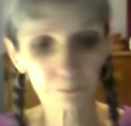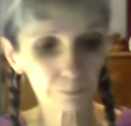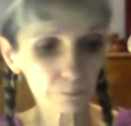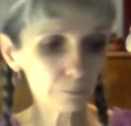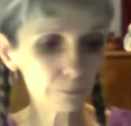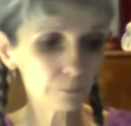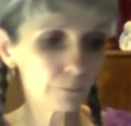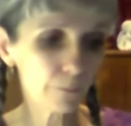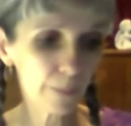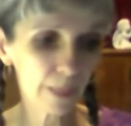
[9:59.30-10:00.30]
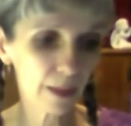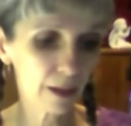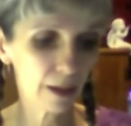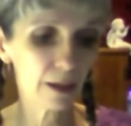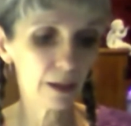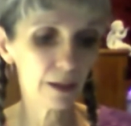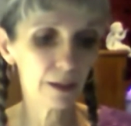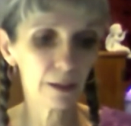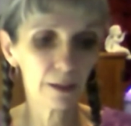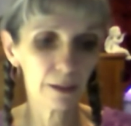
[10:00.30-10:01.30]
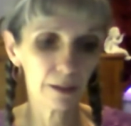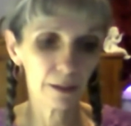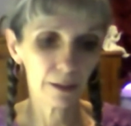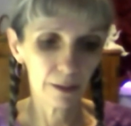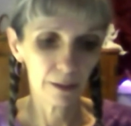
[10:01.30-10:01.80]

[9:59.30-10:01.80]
(silence)